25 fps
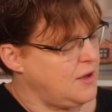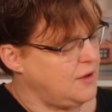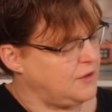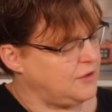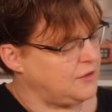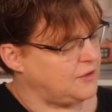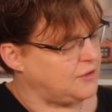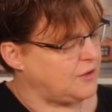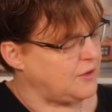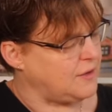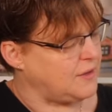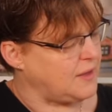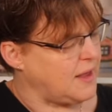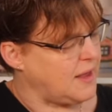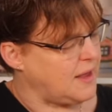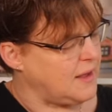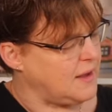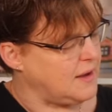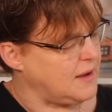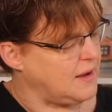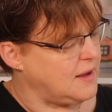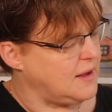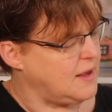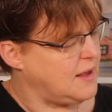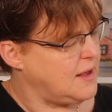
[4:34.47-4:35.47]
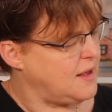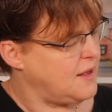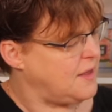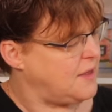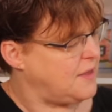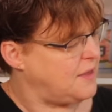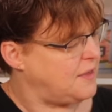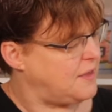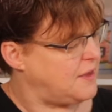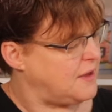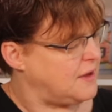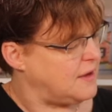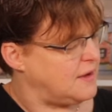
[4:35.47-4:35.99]
so that
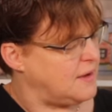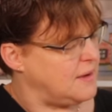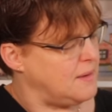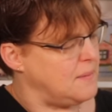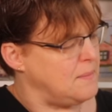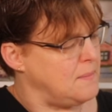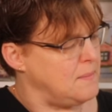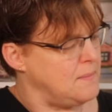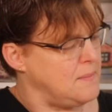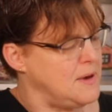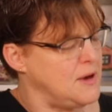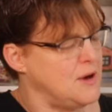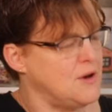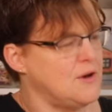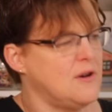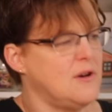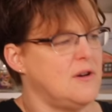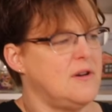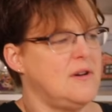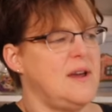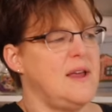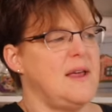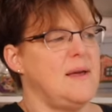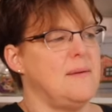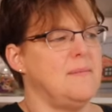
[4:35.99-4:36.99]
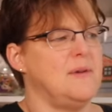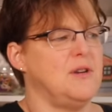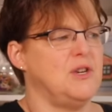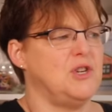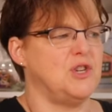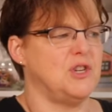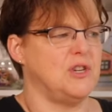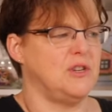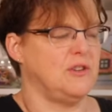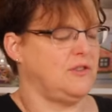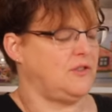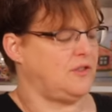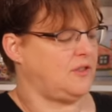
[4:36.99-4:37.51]
the mirror
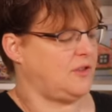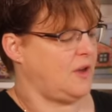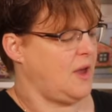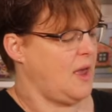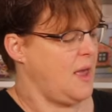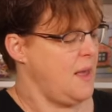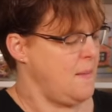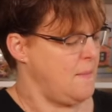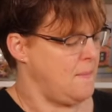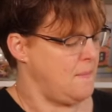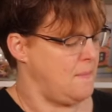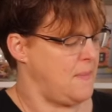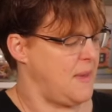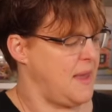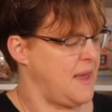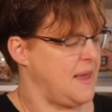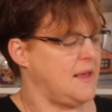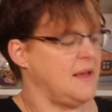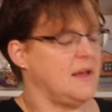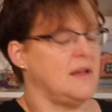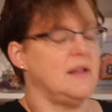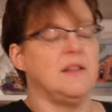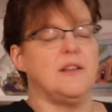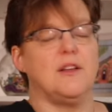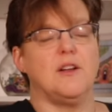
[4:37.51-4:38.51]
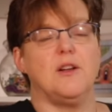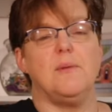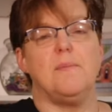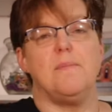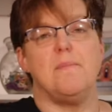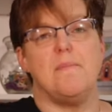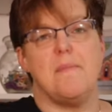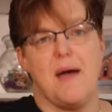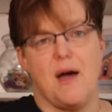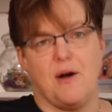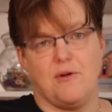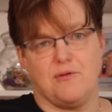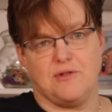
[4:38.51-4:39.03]
images make a little
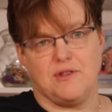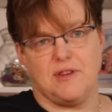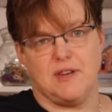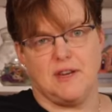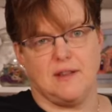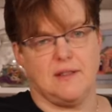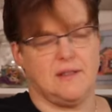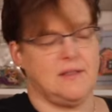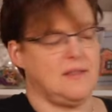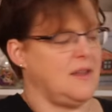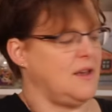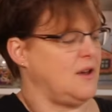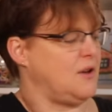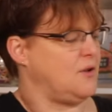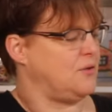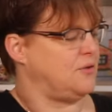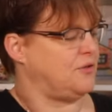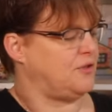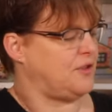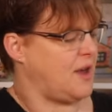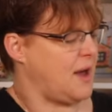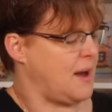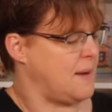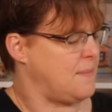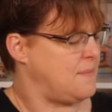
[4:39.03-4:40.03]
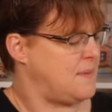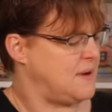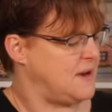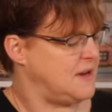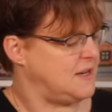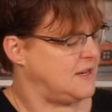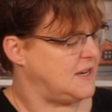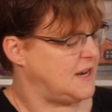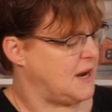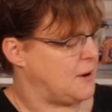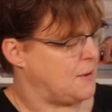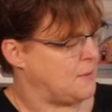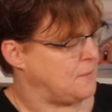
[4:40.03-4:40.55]
mountain that goes up
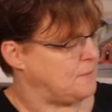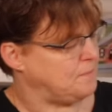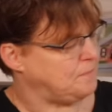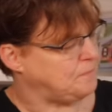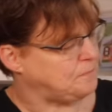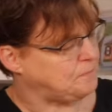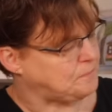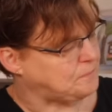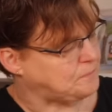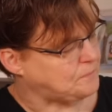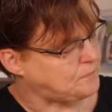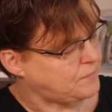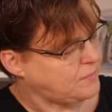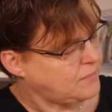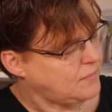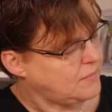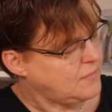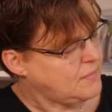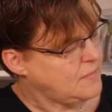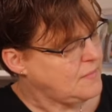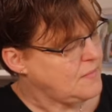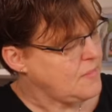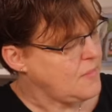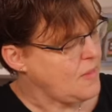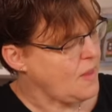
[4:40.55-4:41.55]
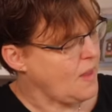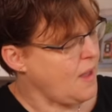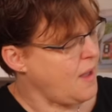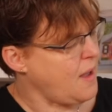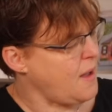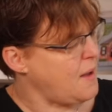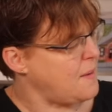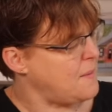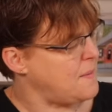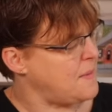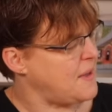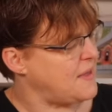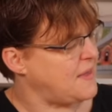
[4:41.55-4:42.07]
and down.
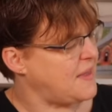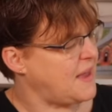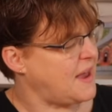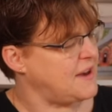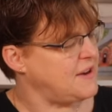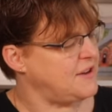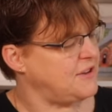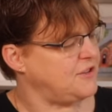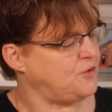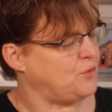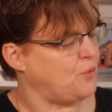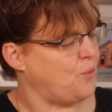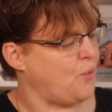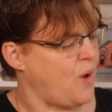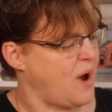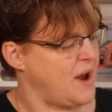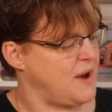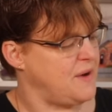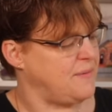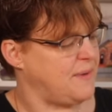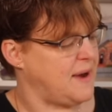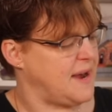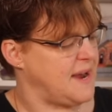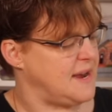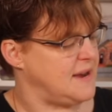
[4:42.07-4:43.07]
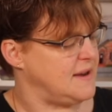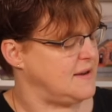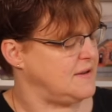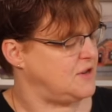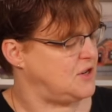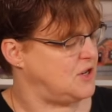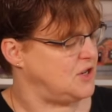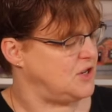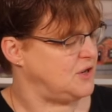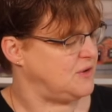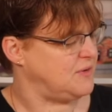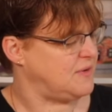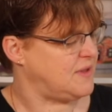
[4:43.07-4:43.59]
And that is one way
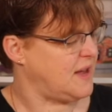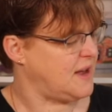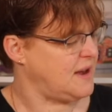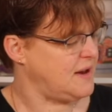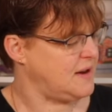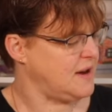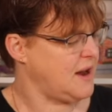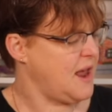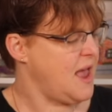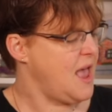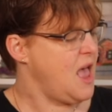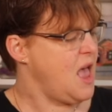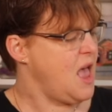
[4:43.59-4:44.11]
to do that.